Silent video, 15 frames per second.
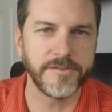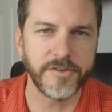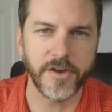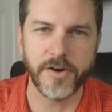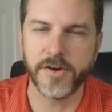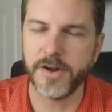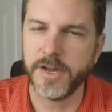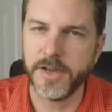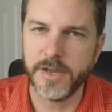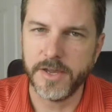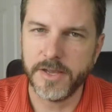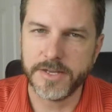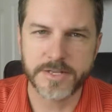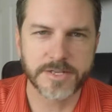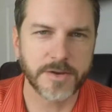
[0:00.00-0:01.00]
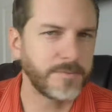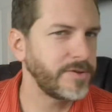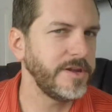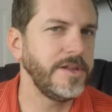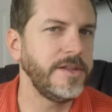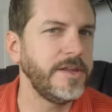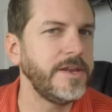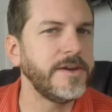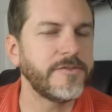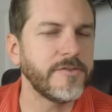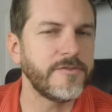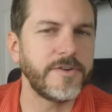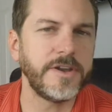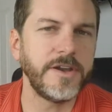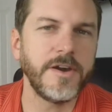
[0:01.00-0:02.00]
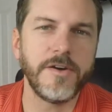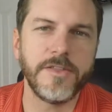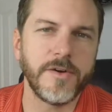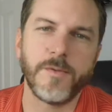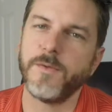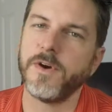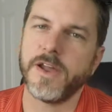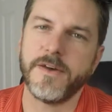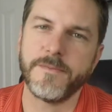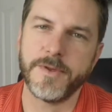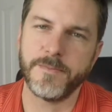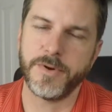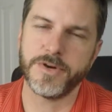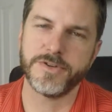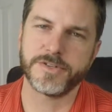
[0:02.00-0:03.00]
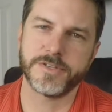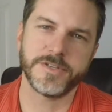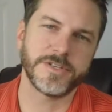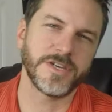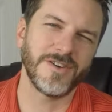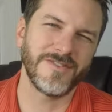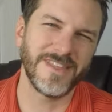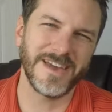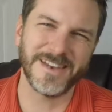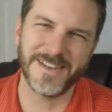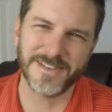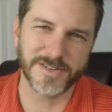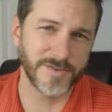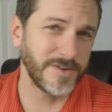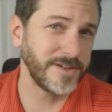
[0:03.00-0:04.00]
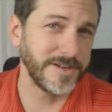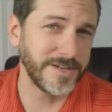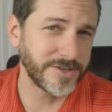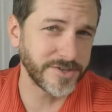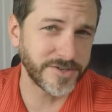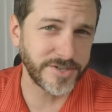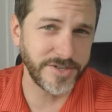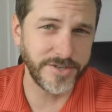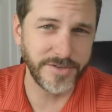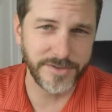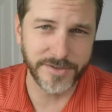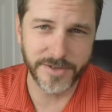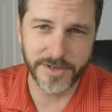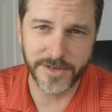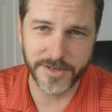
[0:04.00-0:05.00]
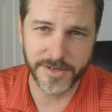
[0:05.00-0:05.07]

So it's a completely different video than what I've been posting, so if that doesn't really interest you,